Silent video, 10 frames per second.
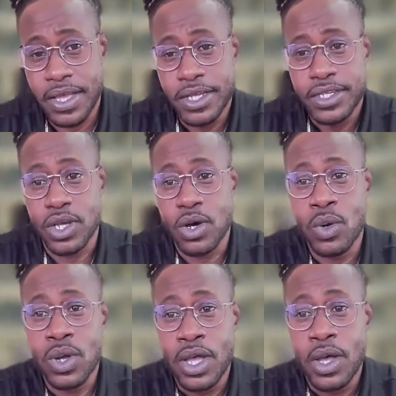
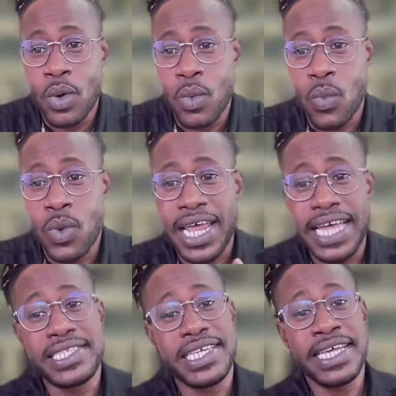So what I
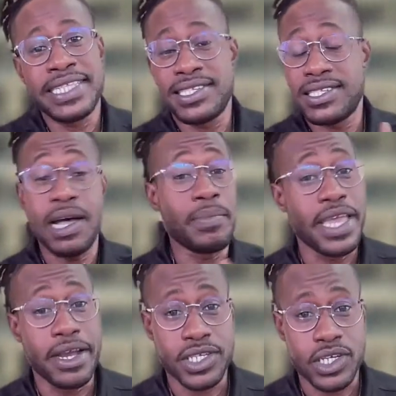did some
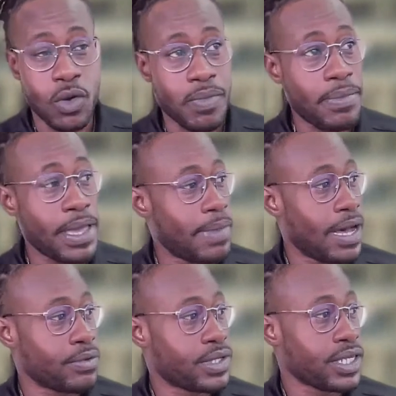years ago, maybe
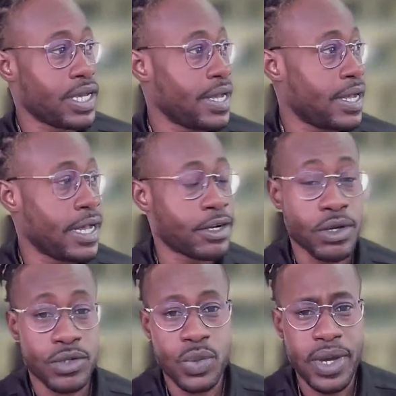about,
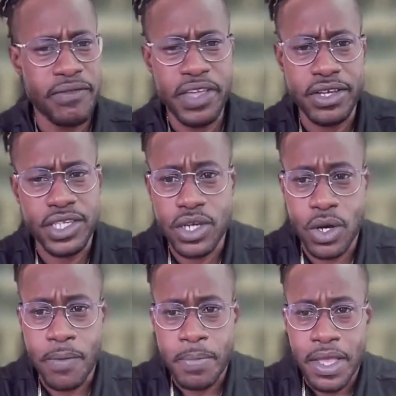12 years
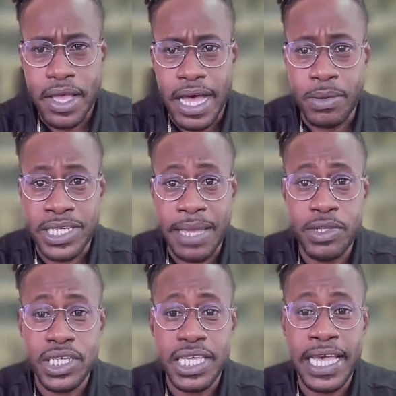ago, I was able
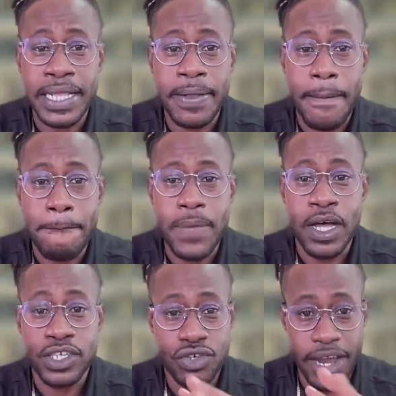to get a
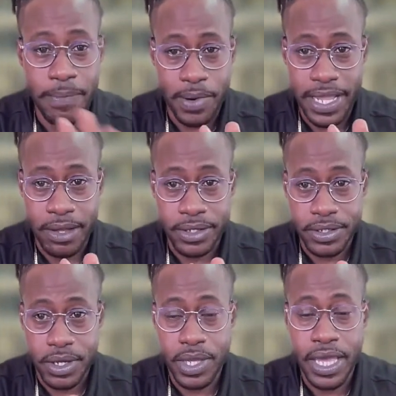Stripe account,
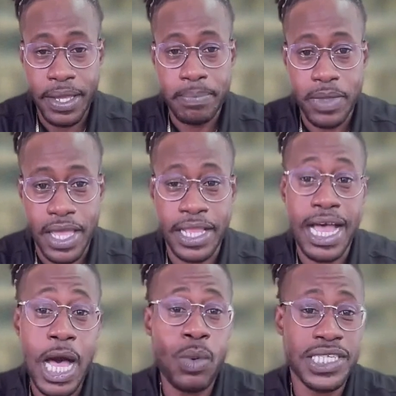okay? And
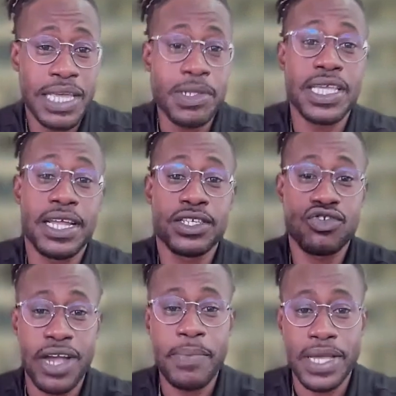how I was able to get a
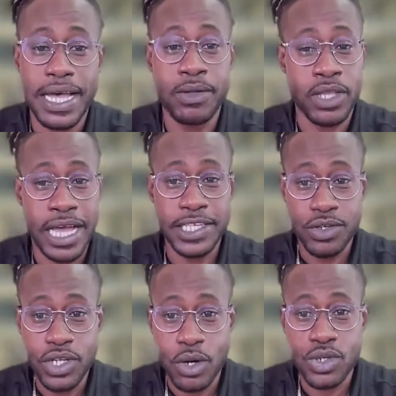Stripe account, as you
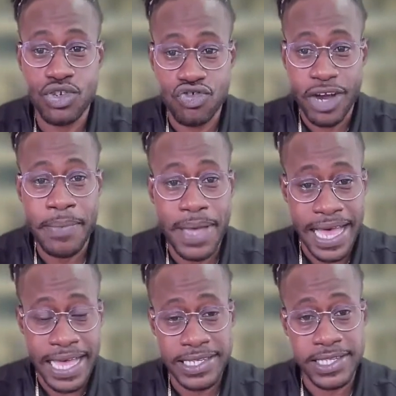know, Stripe
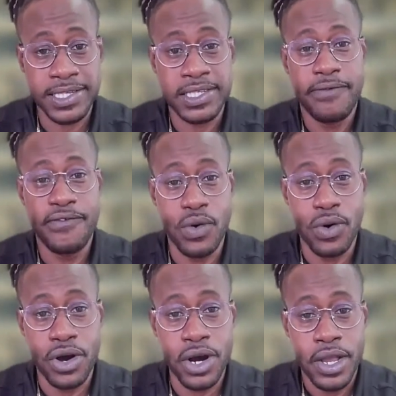asks
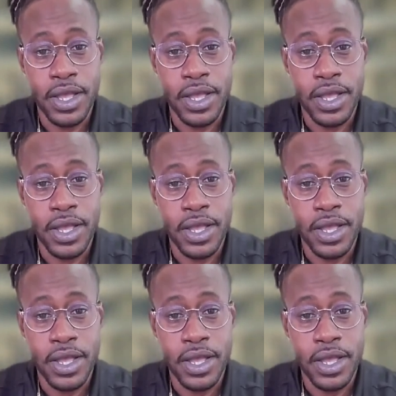for